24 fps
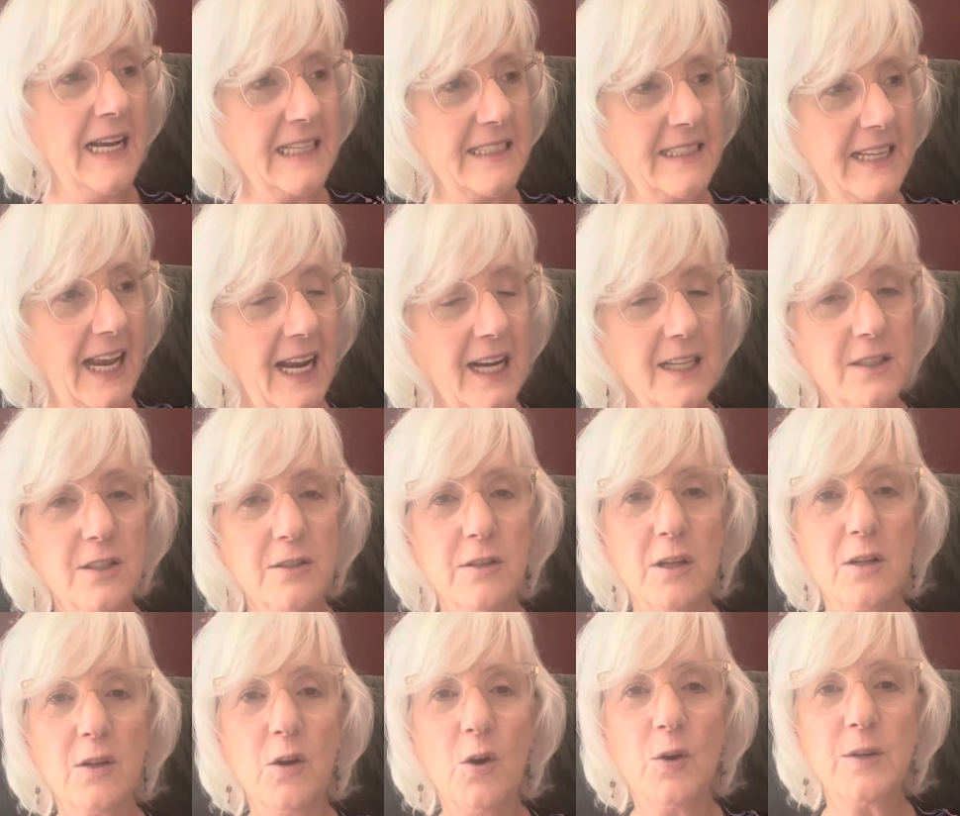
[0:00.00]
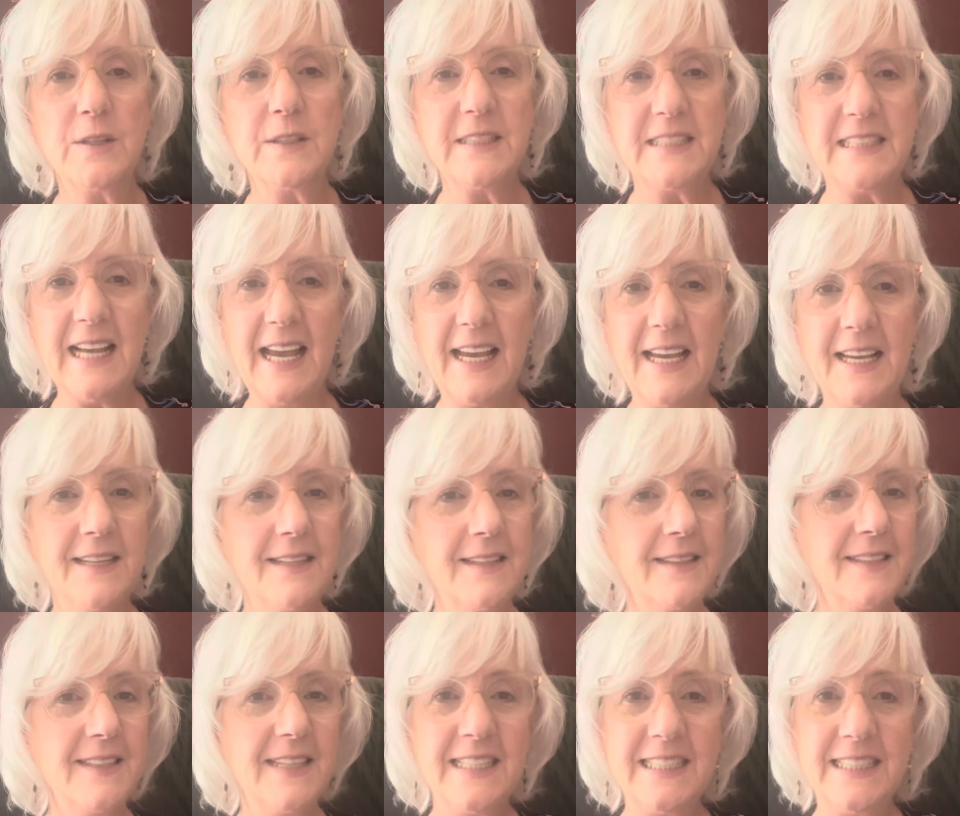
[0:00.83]
take it to the Lord and say,
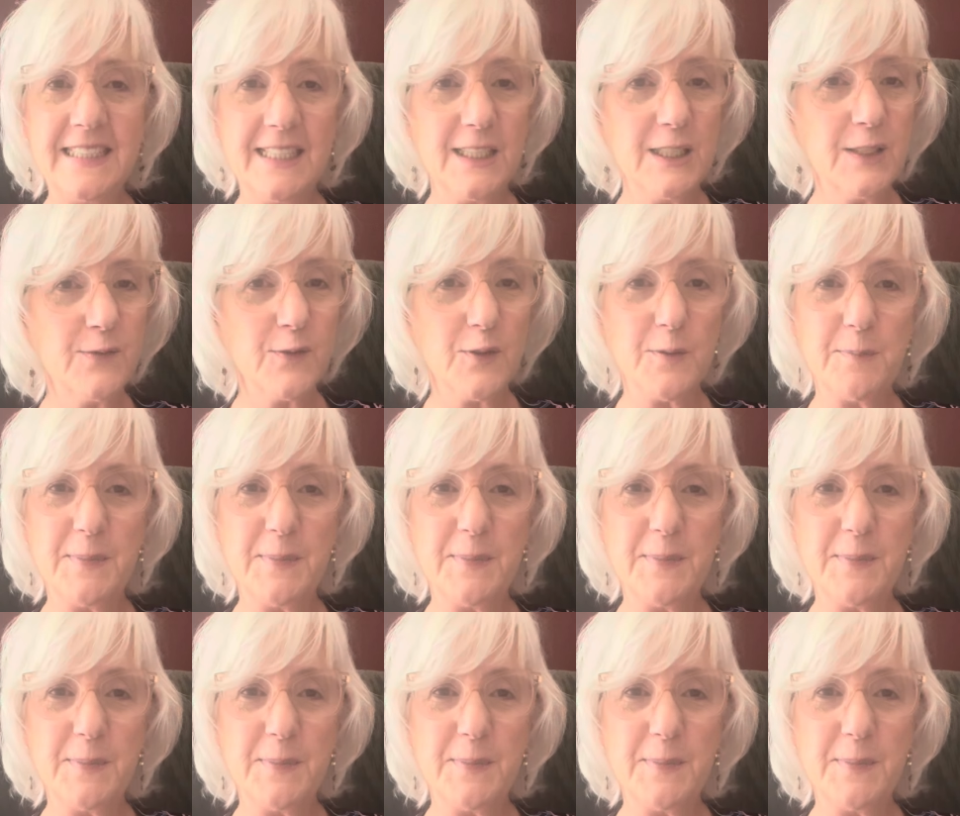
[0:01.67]
is this for